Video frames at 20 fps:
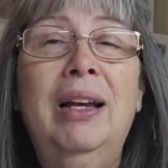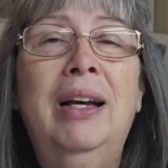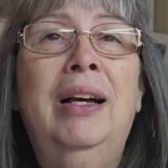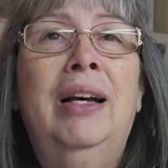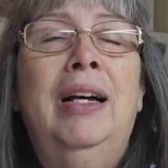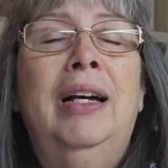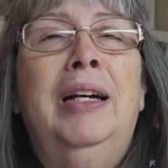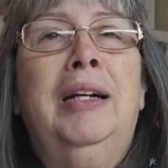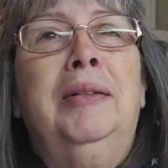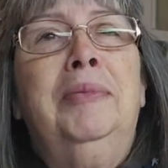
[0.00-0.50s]

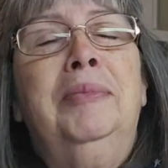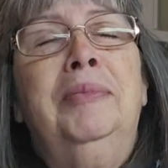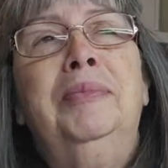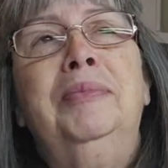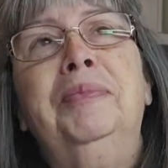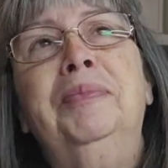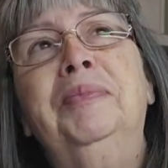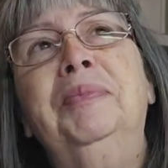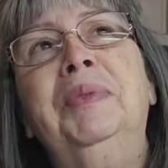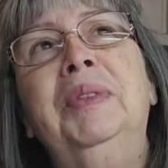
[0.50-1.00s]
Um,
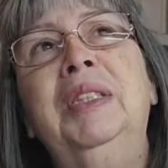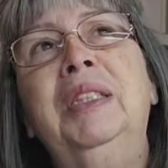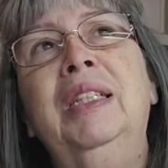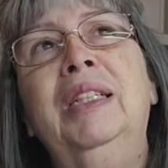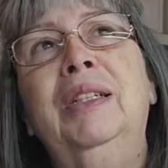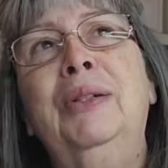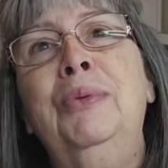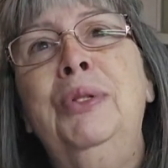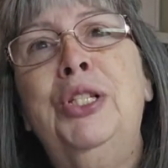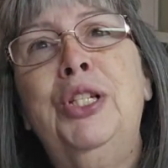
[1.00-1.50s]

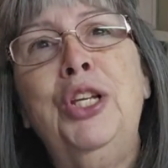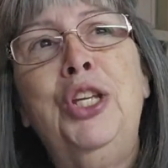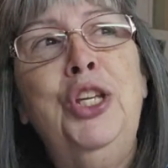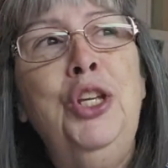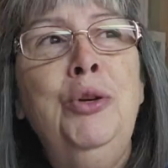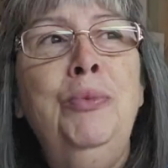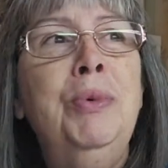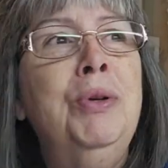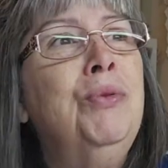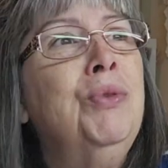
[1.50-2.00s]
it was a
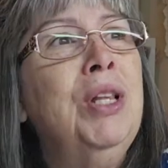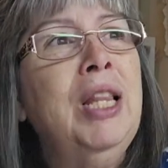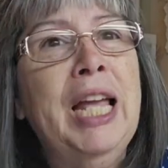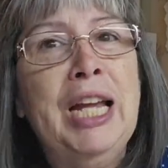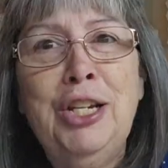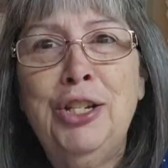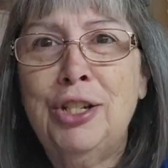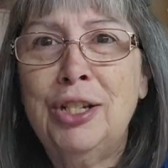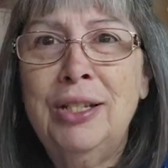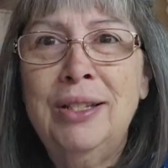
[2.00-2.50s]
human
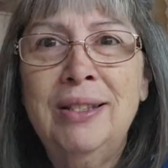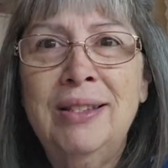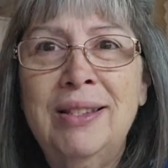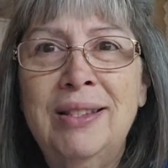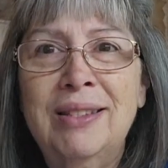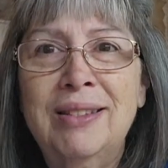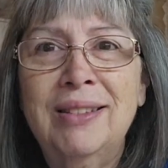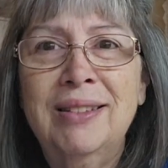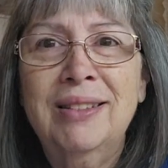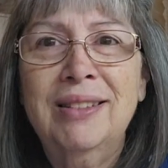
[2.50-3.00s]

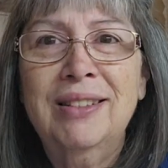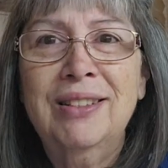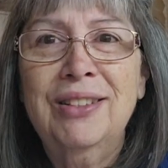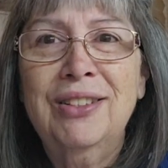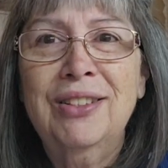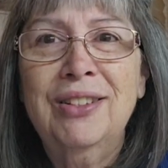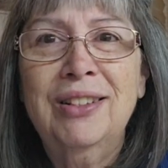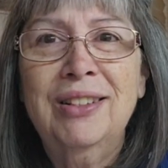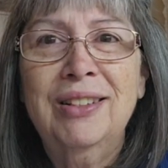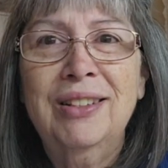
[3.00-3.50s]
relations
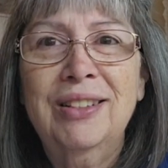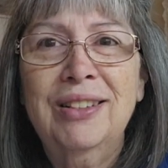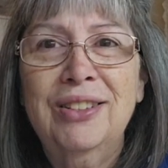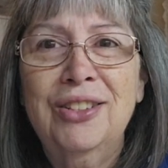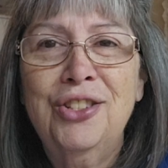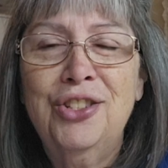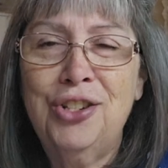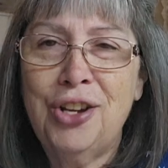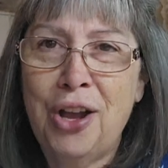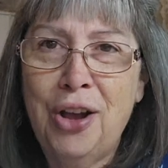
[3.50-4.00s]

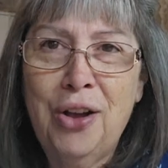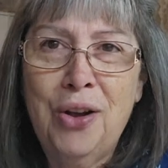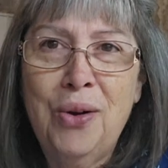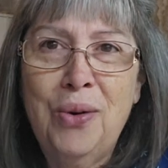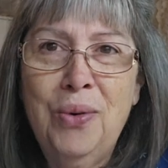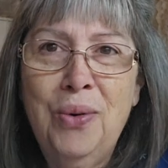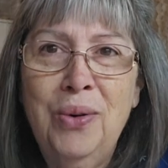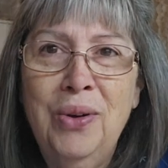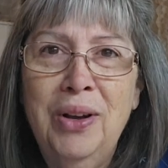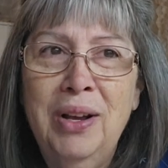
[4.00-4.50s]

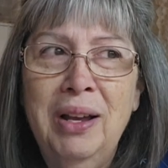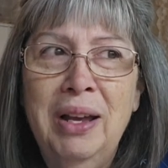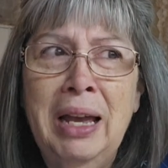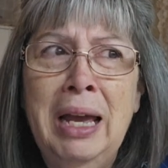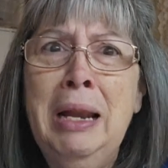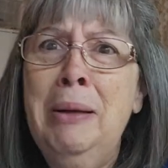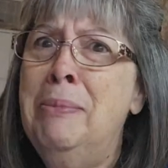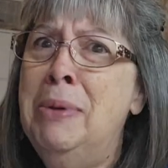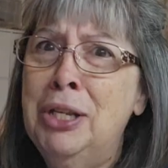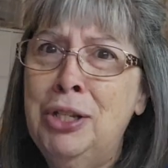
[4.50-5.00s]
show
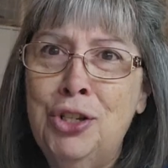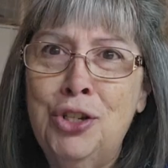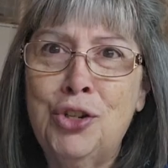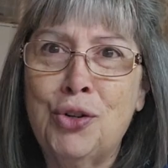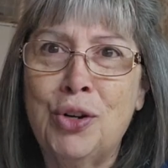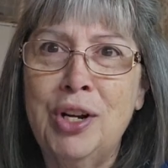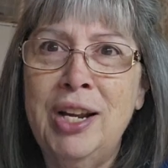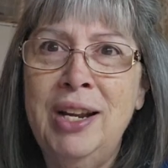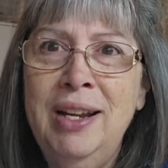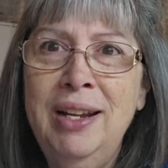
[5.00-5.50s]
and a
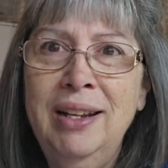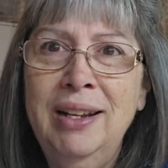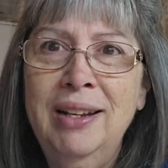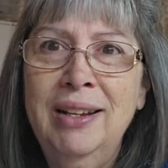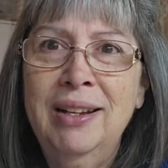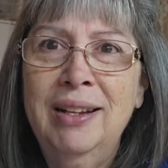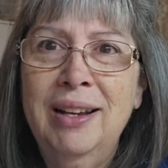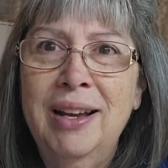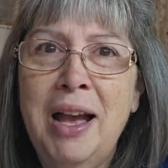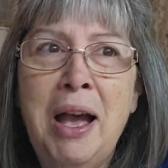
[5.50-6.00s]
mystery.
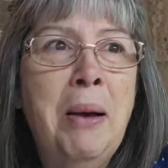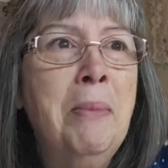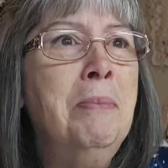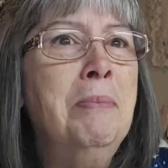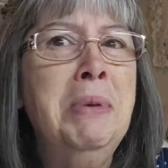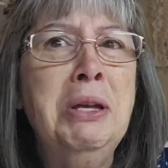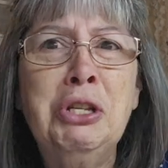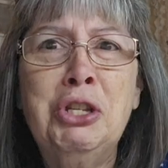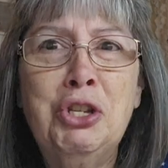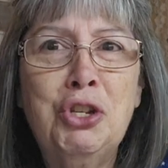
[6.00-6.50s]
A
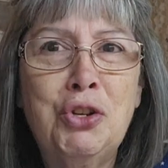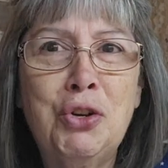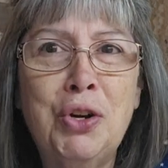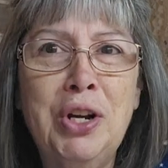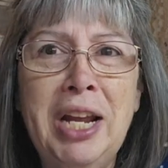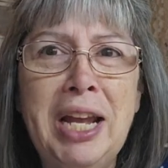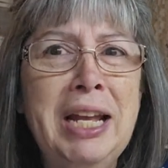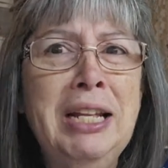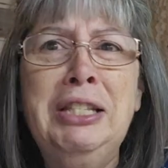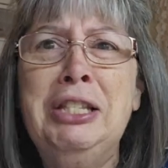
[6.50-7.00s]

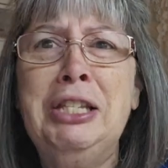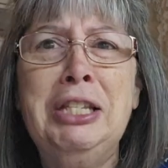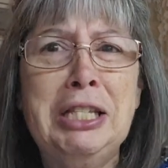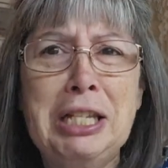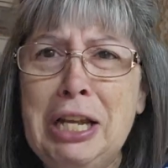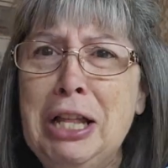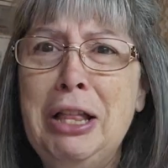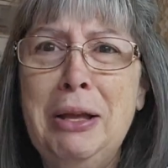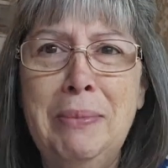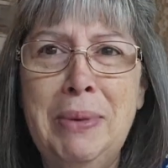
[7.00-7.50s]
mystery. It's
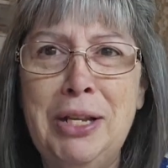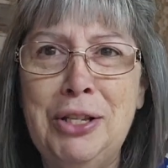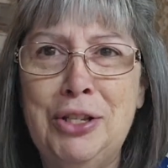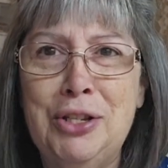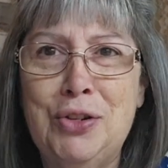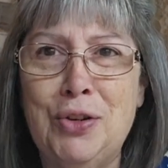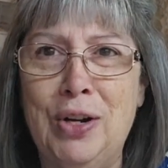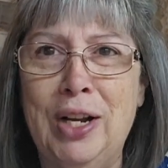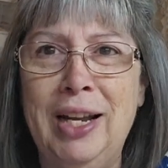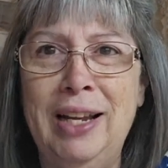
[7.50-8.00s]
still a
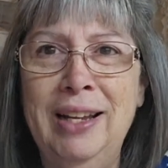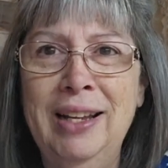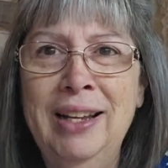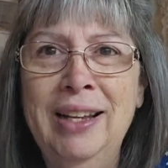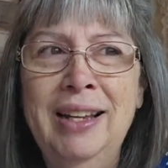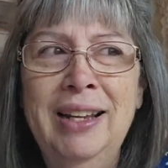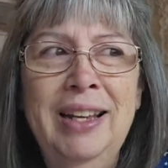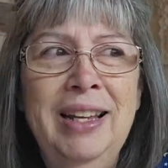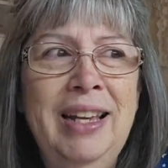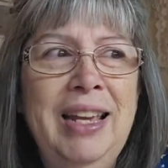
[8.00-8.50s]
mystery.
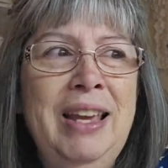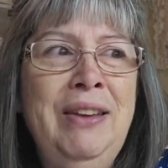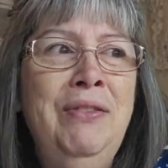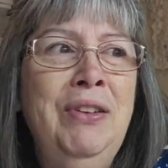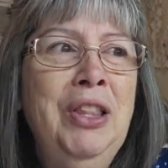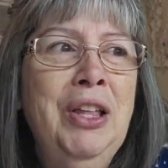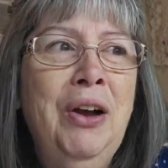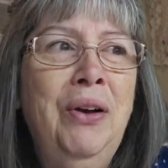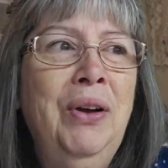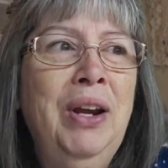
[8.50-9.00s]

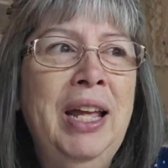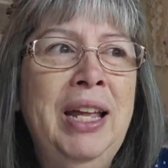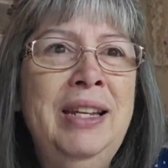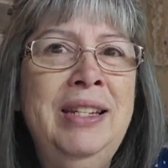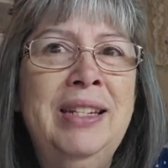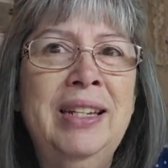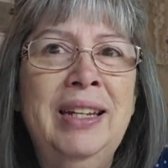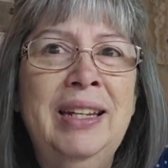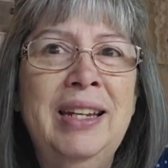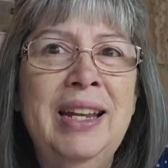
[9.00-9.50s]
Even though it
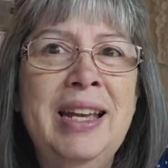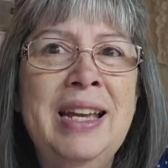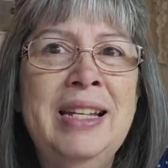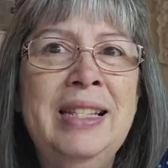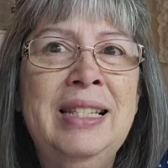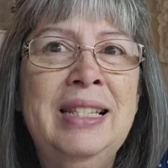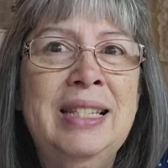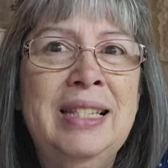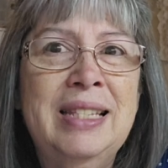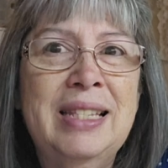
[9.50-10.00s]
ended,
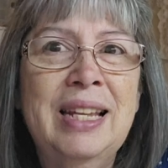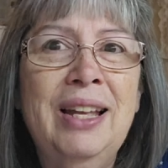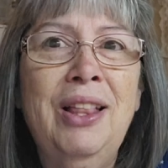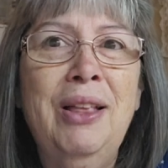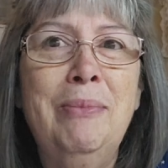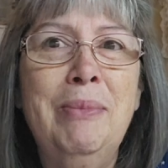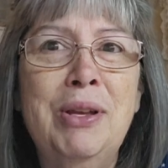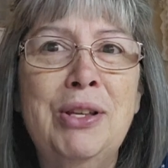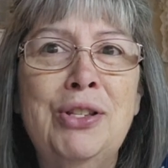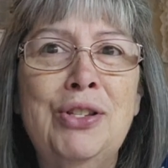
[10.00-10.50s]
it's
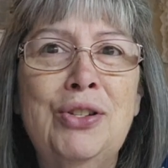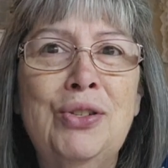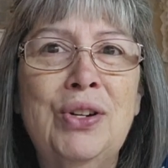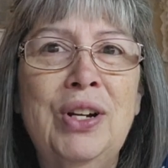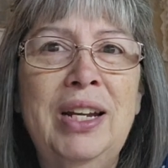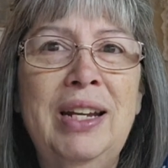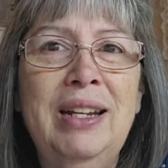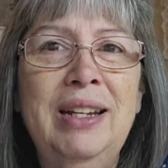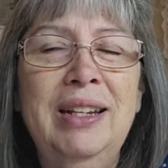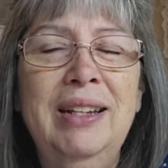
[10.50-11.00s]
still a
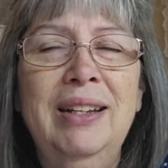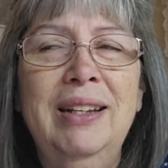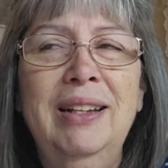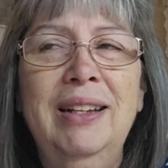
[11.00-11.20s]
mystery.